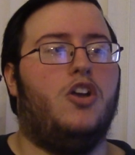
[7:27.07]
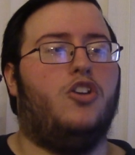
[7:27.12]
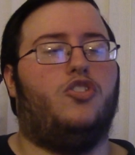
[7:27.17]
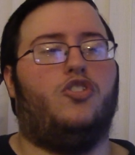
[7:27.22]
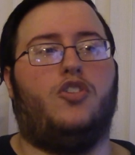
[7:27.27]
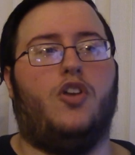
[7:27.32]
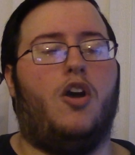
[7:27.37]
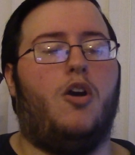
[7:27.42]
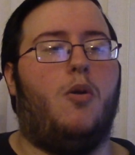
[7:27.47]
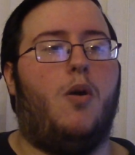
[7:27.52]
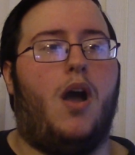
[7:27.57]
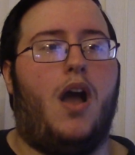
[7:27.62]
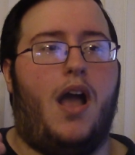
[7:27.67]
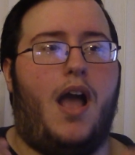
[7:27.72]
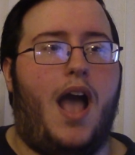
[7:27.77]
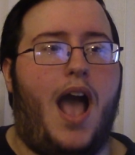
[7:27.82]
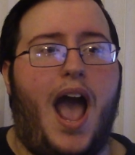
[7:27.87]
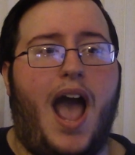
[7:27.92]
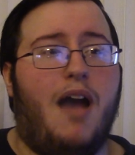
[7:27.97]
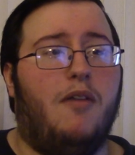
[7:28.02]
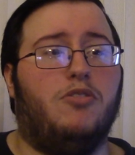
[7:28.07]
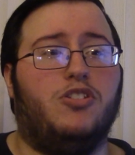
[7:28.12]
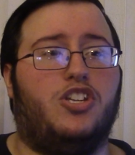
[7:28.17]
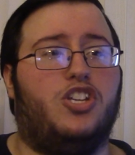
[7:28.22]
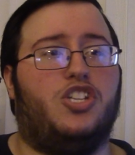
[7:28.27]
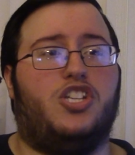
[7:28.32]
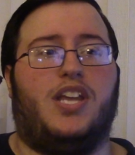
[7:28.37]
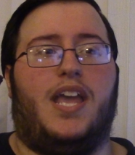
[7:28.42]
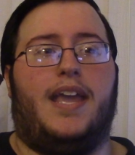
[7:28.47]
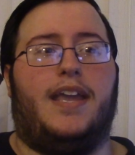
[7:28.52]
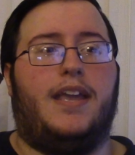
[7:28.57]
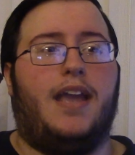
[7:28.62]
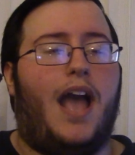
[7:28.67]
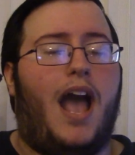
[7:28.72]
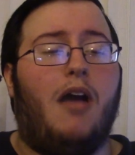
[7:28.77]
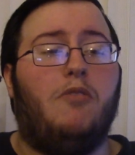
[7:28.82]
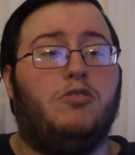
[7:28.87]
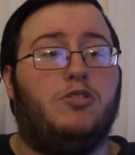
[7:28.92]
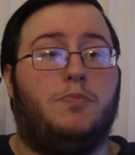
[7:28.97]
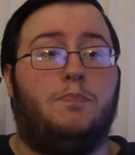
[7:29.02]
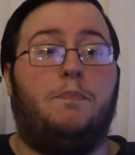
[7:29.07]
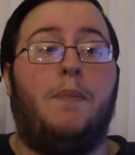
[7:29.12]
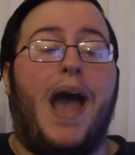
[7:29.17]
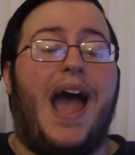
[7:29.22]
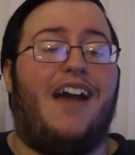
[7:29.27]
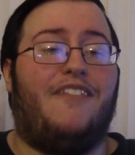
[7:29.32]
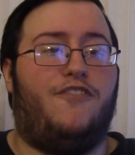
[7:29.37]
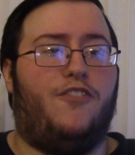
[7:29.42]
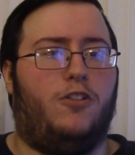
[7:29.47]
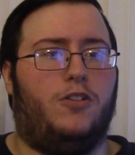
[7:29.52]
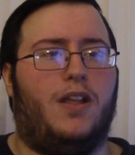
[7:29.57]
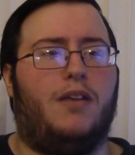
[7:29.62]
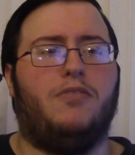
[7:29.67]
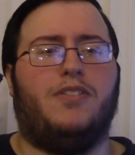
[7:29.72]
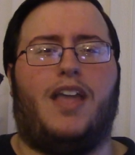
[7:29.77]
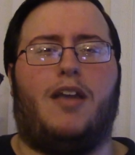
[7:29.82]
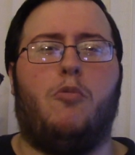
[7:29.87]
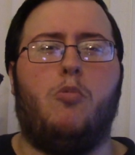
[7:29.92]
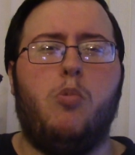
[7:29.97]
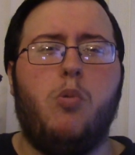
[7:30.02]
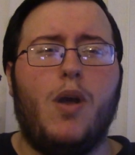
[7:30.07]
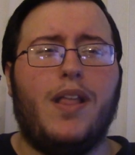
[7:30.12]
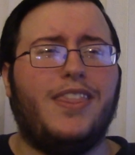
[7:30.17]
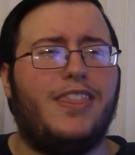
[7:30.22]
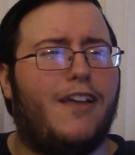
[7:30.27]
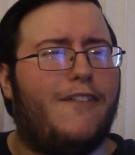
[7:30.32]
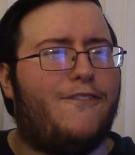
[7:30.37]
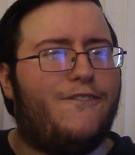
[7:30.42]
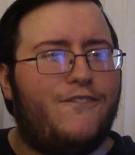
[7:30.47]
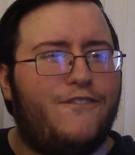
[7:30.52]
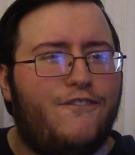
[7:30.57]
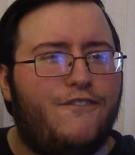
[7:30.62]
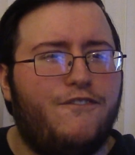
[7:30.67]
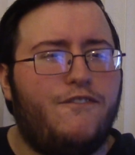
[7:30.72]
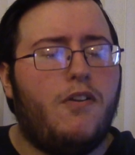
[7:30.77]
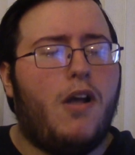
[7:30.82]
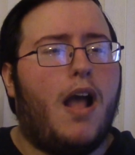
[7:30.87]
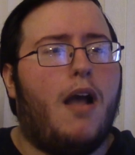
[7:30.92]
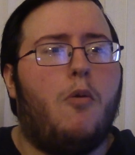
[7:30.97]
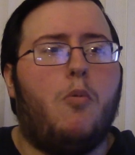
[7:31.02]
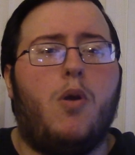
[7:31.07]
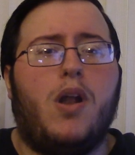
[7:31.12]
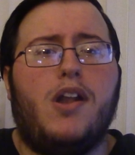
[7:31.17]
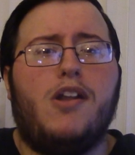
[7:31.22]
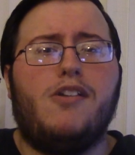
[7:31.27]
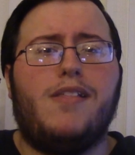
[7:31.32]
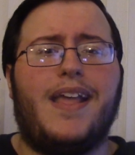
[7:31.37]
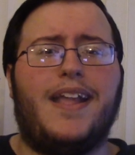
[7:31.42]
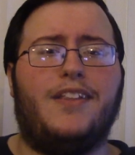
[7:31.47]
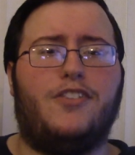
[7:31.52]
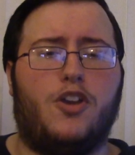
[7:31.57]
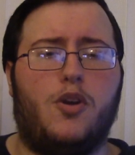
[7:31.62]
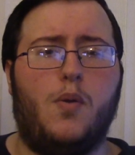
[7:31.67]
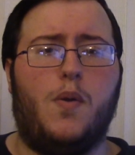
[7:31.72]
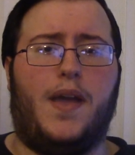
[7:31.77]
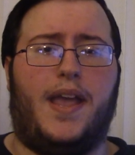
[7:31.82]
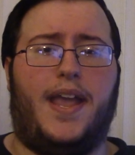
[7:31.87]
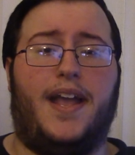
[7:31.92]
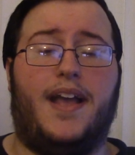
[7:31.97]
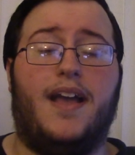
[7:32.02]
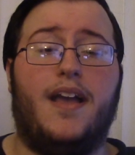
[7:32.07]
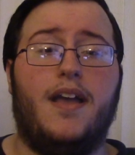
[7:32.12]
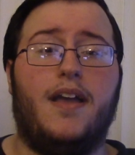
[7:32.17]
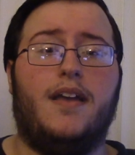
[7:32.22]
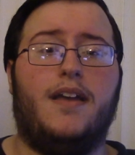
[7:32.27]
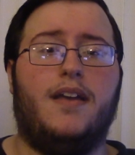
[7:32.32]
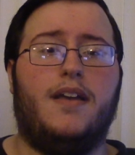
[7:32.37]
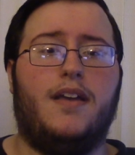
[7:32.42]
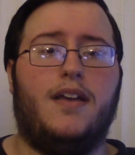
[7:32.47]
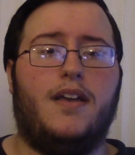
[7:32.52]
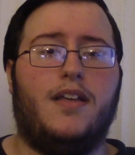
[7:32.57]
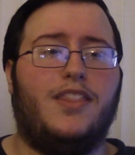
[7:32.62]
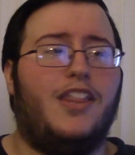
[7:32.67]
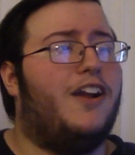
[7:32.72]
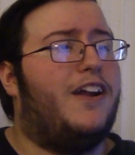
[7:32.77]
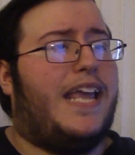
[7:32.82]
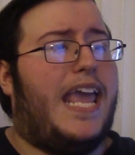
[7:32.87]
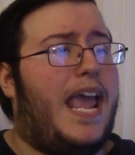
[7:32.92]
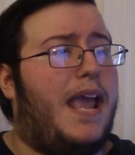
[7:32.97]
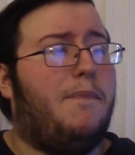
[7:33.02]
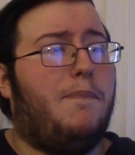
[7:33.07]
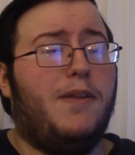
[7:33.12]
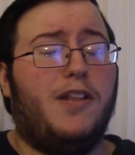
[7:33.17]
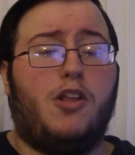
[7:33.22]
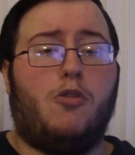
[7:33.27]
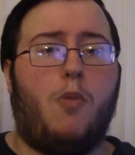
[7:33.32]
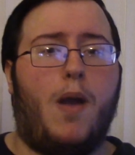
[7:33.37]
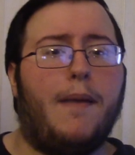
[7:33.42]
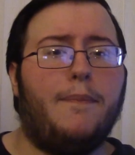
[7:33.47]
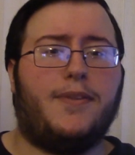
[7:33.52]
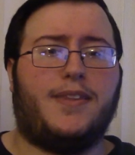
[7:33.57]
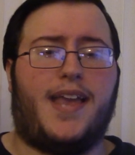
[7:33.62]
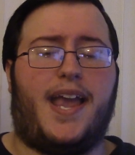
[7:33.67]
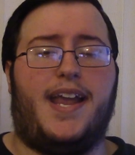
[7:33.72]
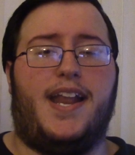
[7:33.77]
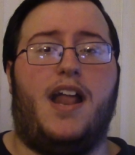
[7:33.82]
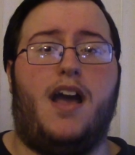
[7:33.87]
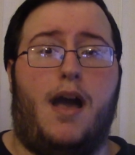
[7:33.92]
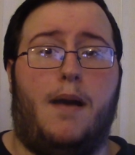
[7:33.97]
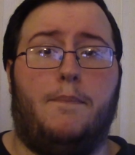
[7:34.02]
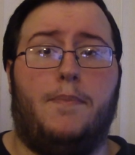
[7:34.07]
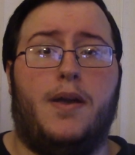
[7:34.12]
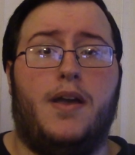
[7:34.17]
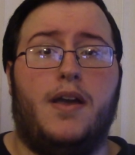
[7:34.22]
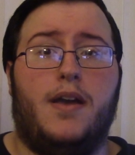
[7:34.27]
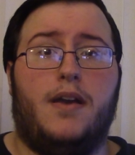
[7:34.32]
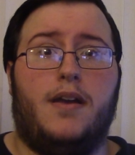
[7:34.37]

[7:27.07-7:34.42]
So I was just like, I was baffled. I was like, what the what are they doing? They're keeping the website up.